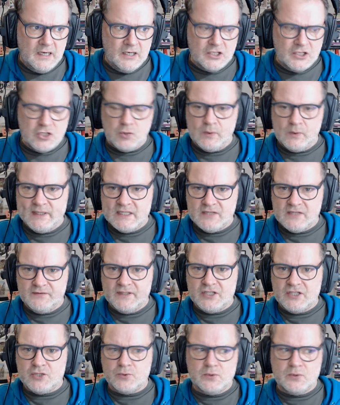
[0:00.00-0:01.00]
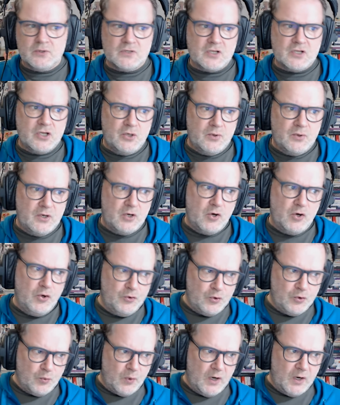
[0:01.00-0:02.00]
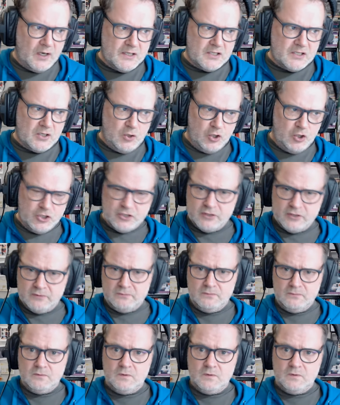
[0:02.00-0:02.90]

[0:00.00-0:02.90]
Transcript: to individuals who are otherwise un,